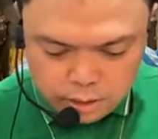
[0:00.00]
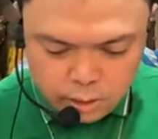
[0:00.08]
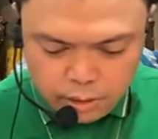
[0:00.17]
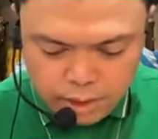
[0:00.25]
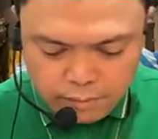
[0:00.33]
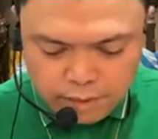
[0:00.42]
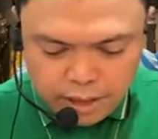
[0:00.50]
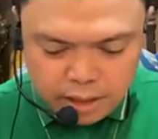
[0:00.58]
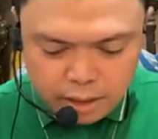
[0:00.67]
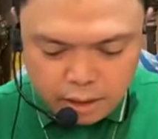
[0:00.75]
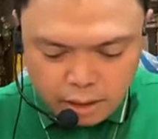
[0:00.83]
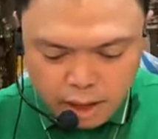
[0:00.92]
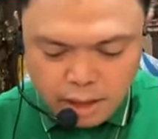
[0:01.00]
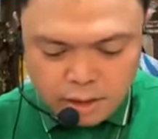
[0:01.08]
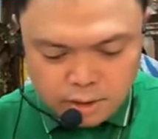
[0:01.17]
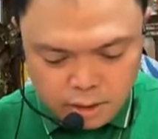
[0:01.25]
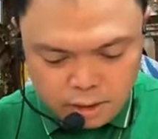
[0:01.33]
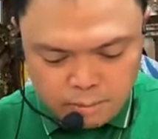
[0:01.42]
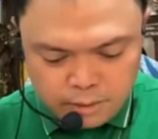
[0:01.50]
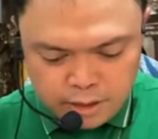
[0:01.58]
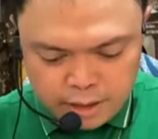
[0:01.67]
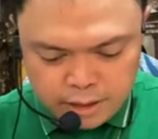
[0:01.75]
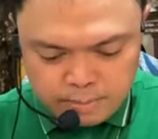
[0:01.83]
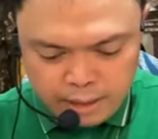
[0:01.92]
So if the
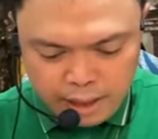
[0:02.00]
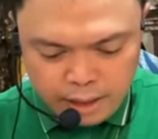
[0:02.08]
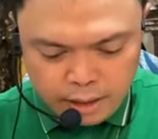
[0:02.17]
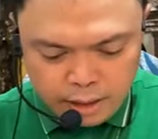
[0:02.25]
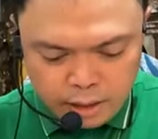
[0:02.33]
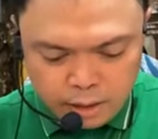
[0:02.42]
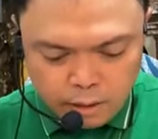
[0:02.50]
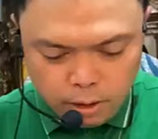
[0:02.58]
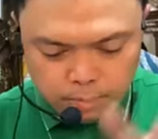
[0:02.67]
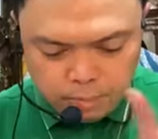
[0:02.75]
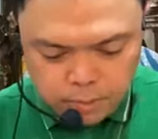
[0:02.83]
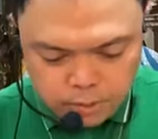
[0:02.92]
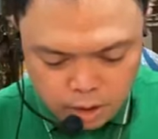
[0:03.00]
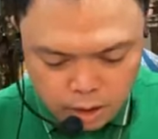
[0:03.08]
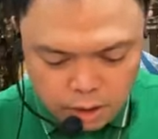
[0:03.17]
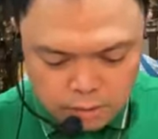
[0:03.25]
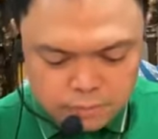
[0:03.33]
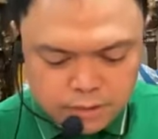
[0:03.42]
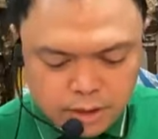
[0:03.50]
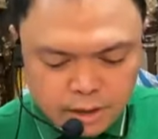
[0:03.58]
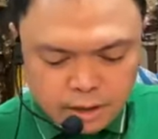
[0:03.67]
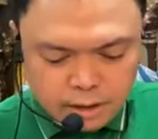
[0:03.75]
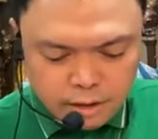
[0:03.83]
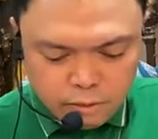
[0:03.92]
uncircumcised man observes
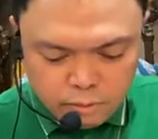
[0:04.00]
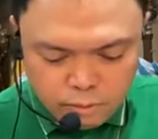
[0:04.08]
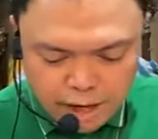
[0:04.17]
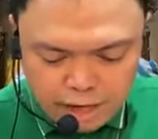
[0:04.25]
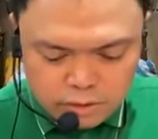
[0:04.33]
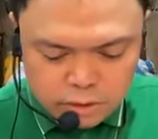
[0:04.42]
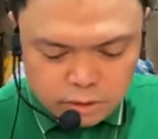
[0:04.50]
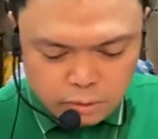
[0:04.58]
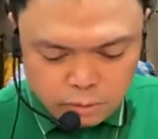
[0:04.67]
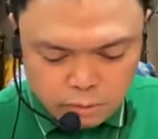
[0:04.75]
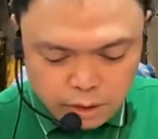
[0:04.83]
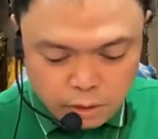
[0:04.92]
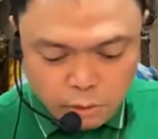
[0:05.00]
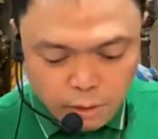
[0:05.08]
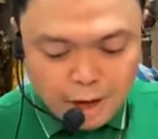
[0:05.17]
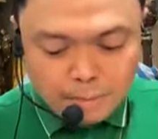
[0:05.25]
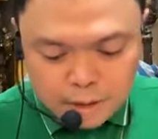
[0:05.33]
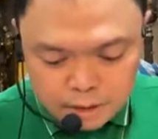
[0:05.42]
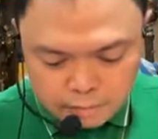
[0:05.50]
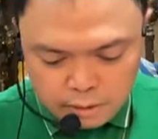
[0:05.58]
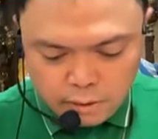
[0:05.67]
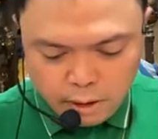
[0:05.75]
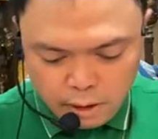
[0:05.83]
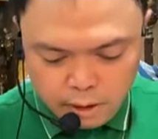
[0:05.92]
the righteous requirement
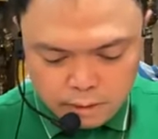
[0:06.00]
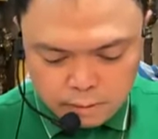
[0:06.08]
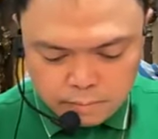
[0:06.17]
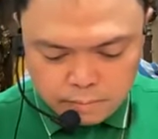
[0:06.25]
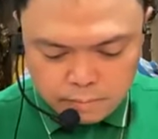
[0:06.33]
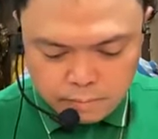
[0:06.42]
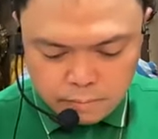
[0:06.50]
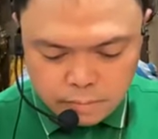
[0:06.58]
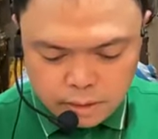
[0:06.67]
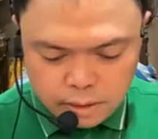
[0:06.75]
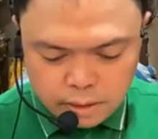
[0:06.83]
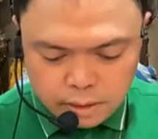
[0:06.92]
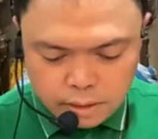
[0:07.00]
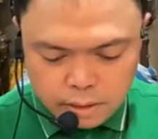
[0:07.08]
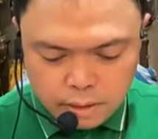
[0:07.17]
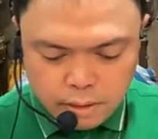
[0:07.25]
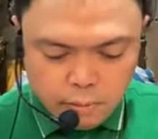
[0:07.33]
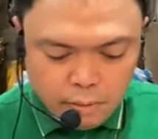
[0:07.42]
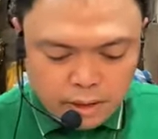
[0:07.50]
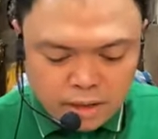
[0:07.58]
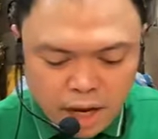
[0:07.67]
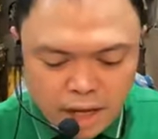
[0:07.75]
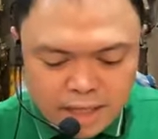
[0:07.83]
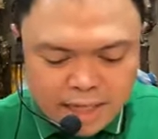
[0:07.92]
of the law,
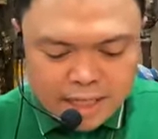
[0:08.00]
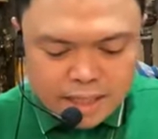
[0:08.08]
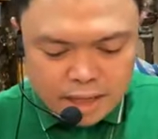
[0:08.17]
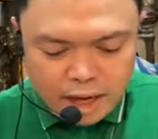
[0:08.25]
will not